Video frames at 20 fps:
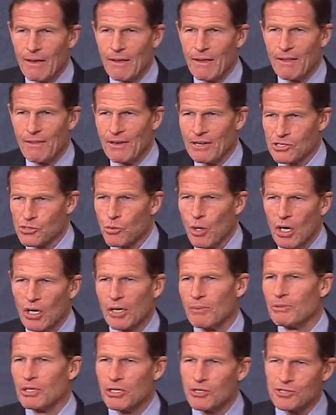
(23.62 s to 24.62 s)
There's
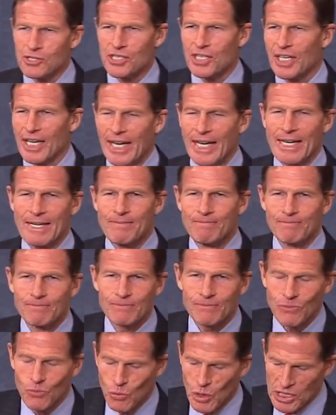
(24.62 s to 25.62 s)
welcome news today,
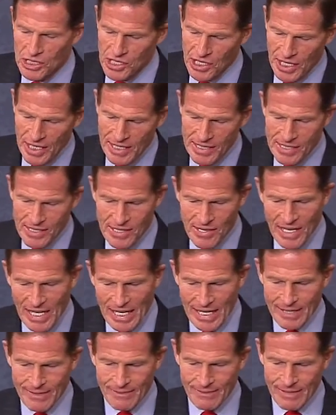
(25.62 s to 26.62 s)
which is
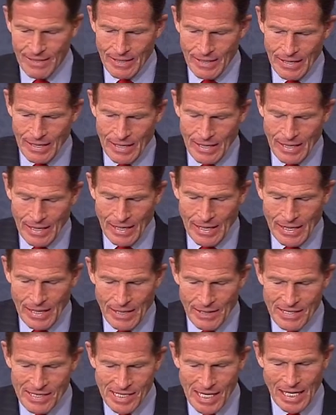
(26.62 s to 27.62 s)
that
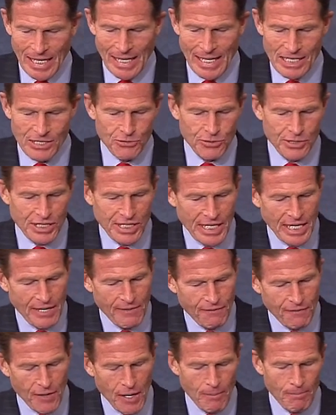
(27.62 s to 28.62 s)
the Senate has
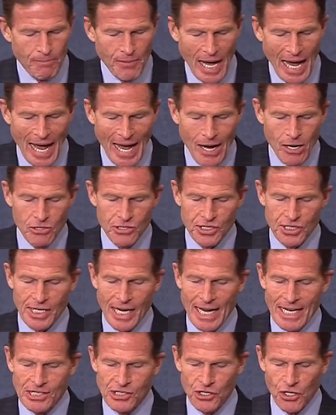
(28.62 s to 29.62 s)
received from the House
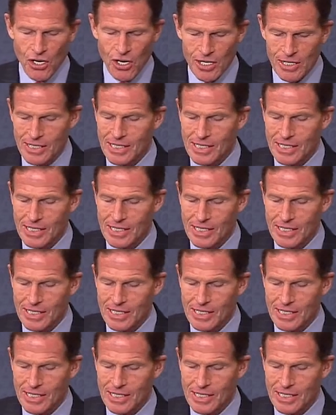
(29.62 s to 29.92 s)
H.R.